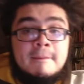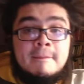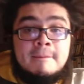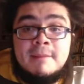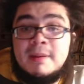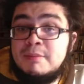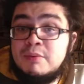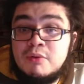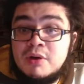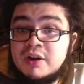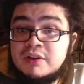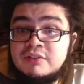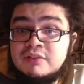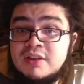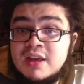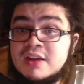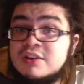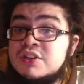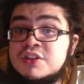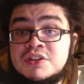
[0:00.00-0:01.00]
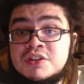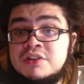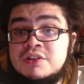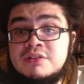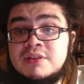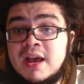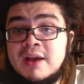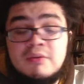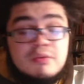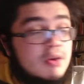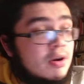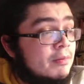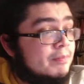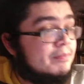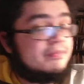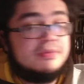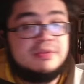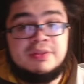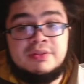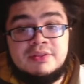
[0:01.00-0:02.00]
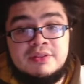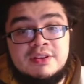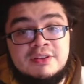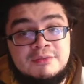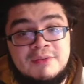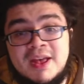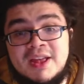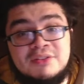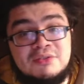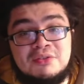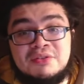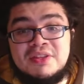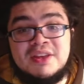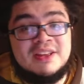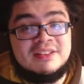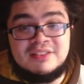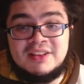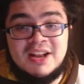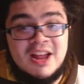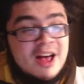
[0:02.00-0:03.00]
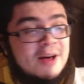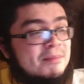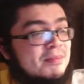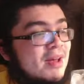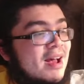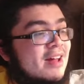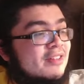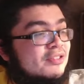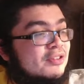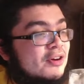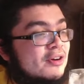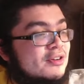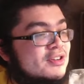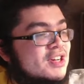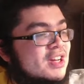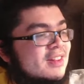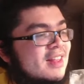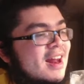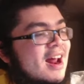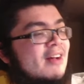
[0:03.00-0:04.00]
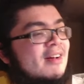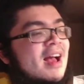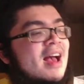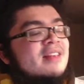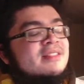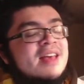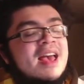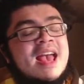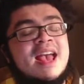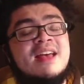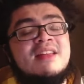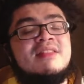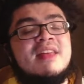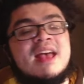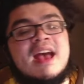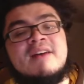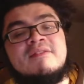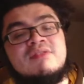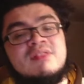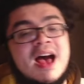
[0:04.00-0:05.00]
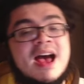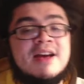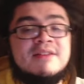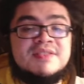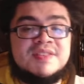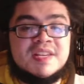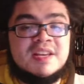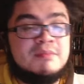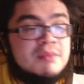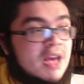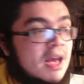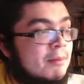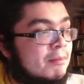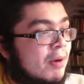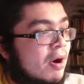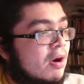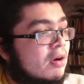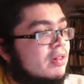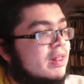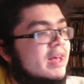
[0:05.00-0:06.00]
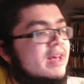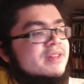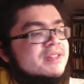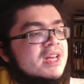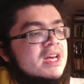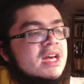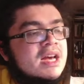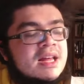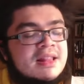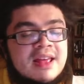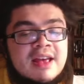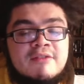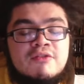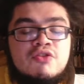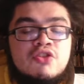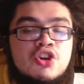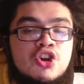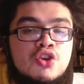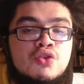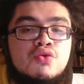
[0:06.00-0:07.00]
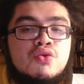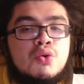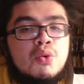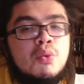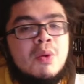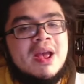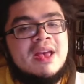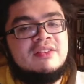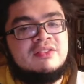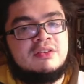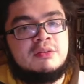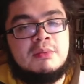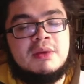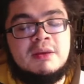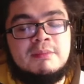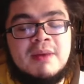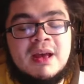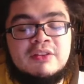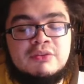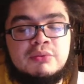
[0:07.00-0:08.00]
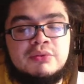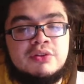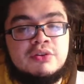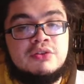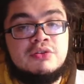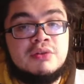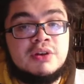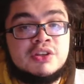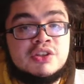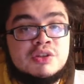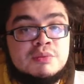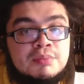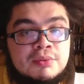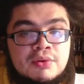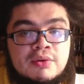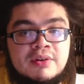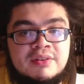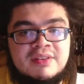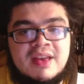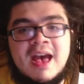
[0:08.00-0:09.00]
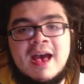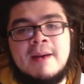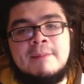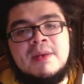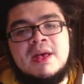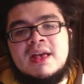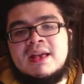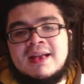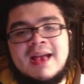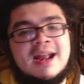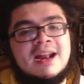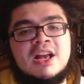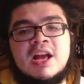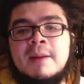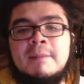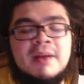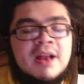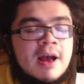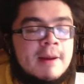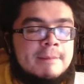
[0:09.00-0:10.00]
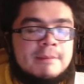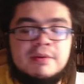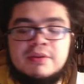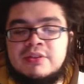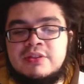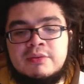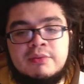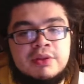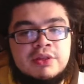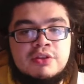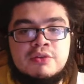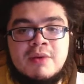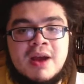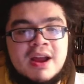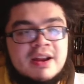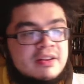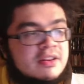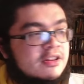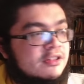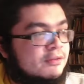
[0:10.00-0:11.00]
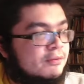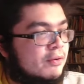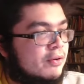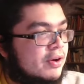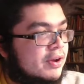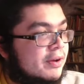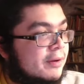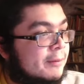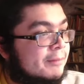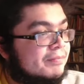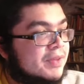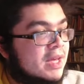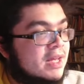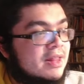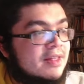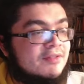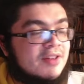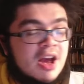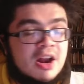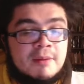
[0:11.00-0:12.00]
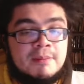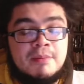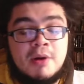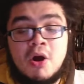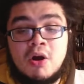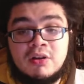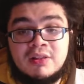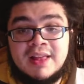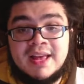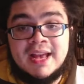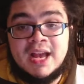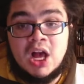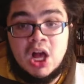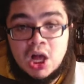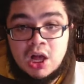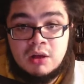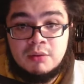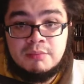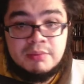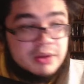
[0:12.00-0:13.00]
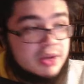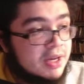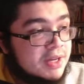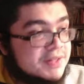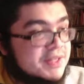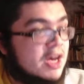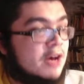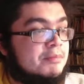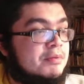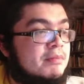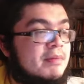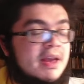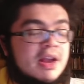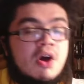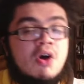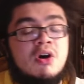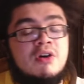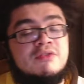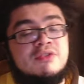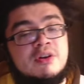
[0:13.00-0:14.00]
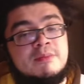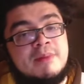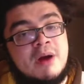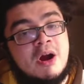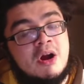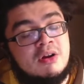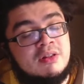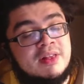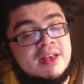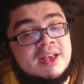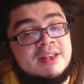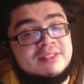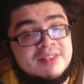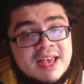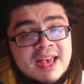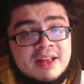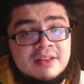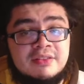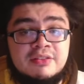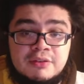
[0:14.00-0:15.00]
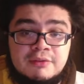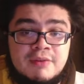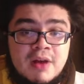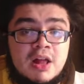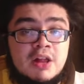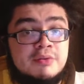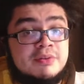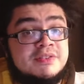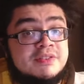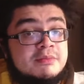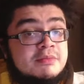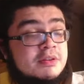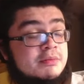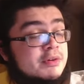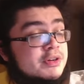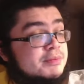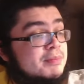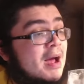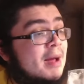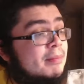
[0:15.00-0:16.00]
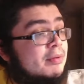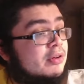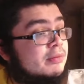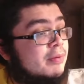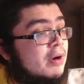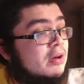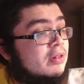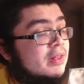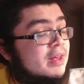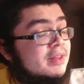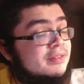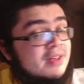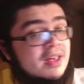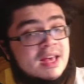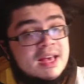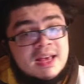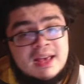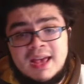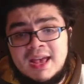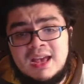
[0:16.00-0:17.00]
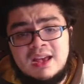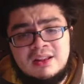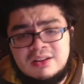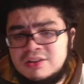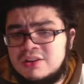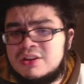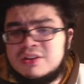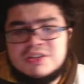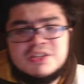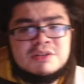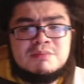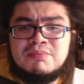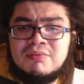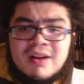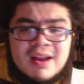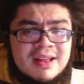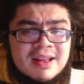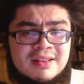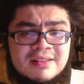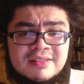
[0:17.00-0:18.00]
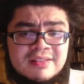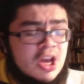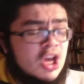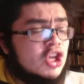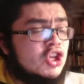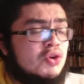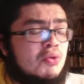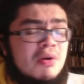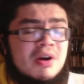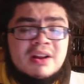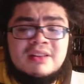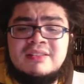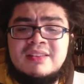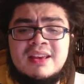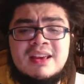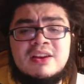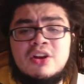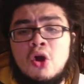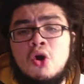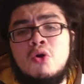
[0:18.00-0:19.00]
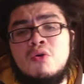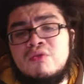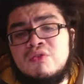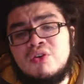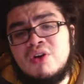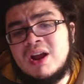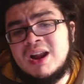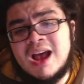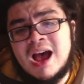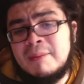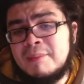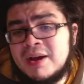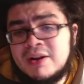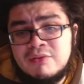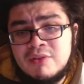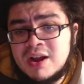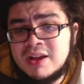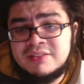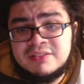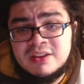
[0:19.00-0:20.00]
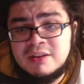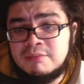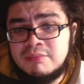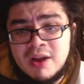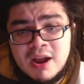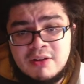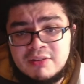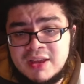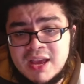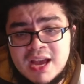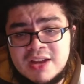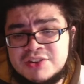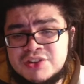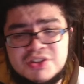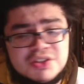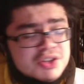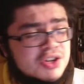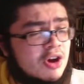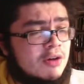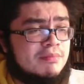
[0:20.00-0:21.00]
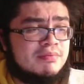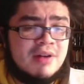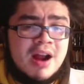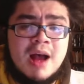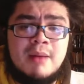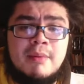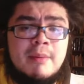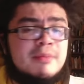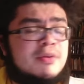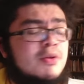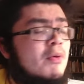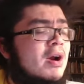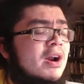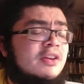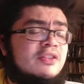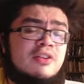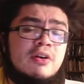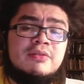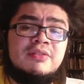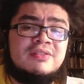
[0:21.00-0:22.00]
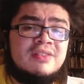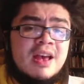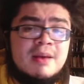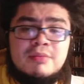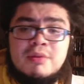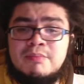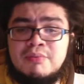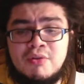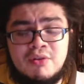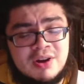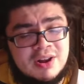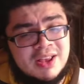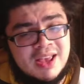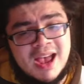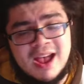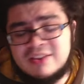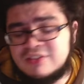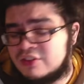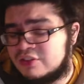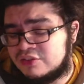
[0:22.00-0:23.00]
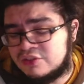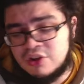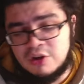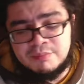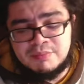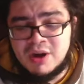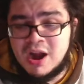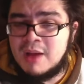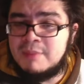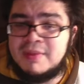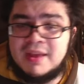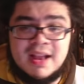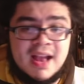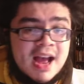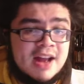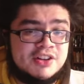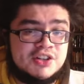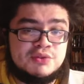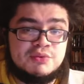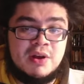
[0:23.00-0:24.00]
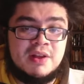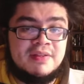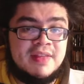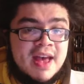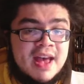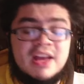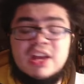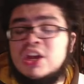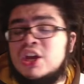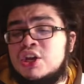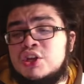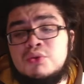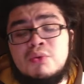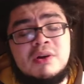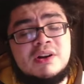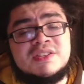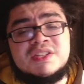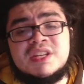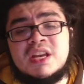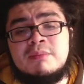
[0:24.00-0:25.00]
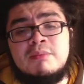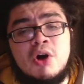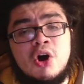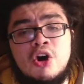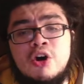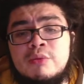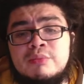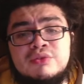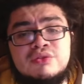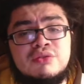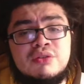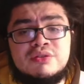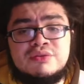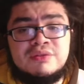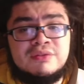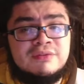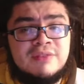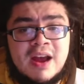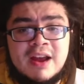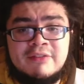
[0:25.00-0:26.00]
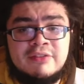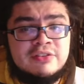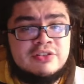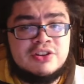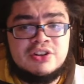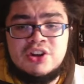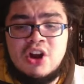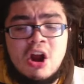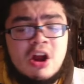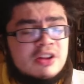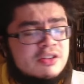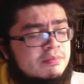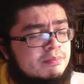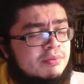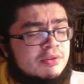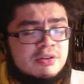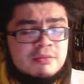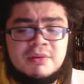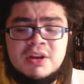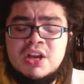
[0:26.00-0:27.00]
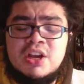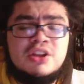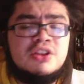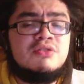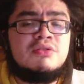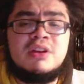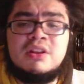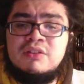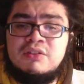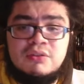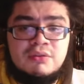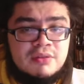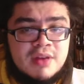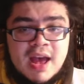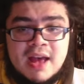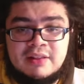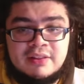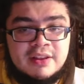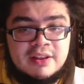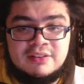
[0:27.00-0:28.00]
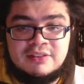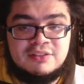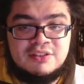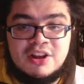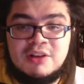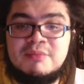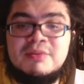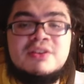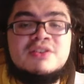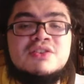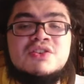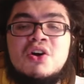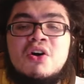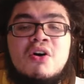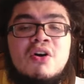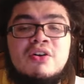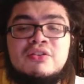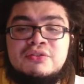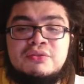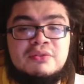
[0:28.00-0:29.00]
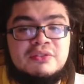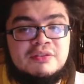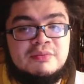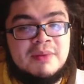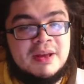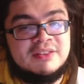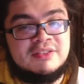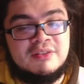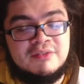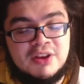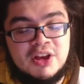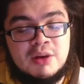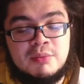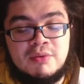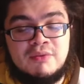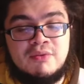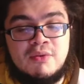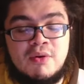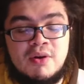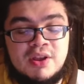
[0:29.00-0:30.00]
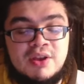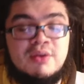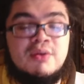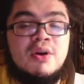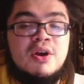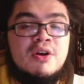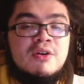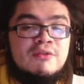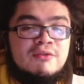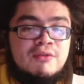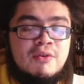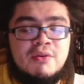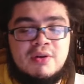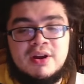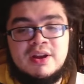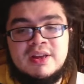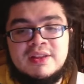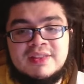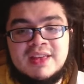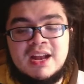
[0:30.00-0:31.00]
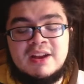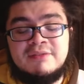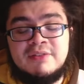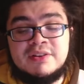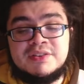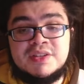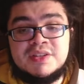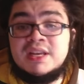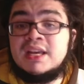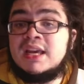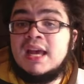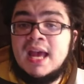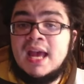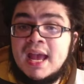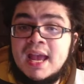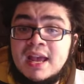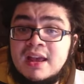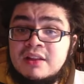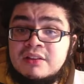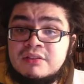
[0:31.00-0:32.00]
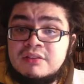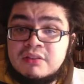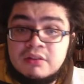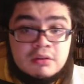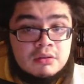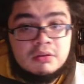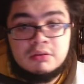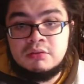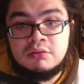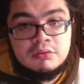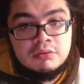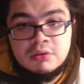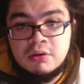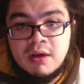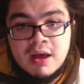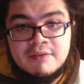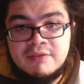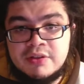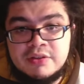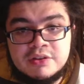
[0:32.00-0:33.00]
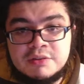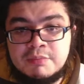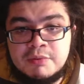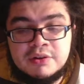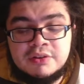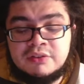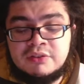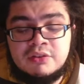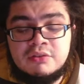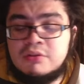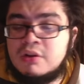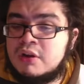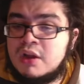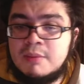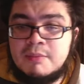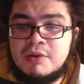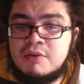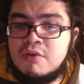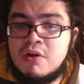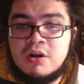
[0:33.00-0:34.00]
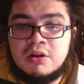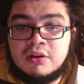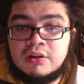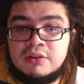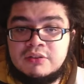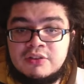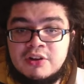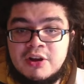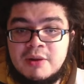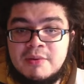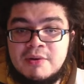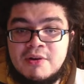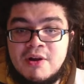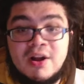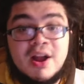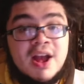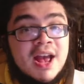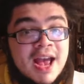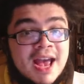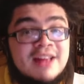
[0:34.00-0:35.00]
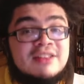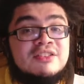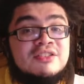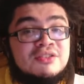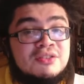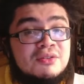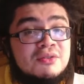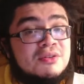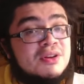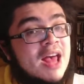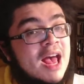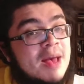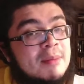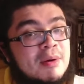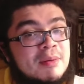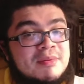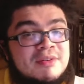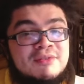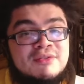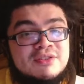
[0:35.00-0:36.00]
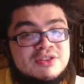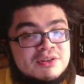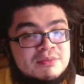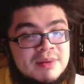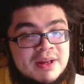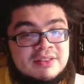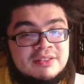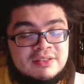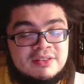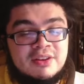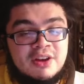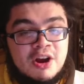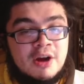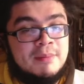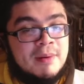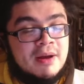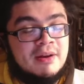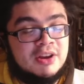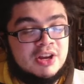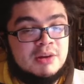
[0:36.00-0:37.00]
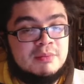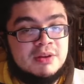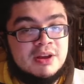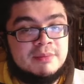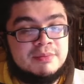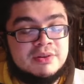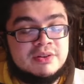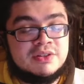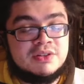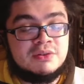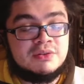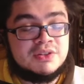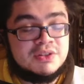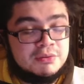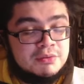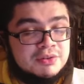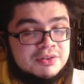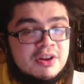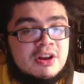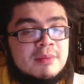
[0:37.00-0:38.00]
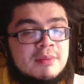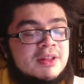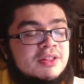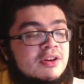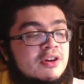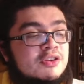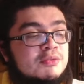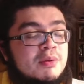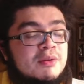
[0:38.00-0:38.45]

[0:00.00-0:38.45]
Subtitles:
Maybe you want to do that just to do that. Well, this FanDuel thing, it's going to help you out. So go check that out, guys. And they have live same-game parlays. They have new ways to make bets with their new Explore tab, kind of coming up with new ideas for you. They've got a parlay hub to help you make all of your parlays and to follow in some of the most popular parlays. And spreads, you want to take over on Amon-Ra St. Brown catches? No problem. You want to go Sam Laporta catches? No problem. They got you on that. You want to say Mahomes throws for 500 yards? Boom. You can do that, ladies and gentlemen. There's all sorts of bets available for you for the NFL slate. And they'll have other sports too. Don't get me wrong. And soon, MLB future bets are probably going to be up there soon. So we'll talk about those.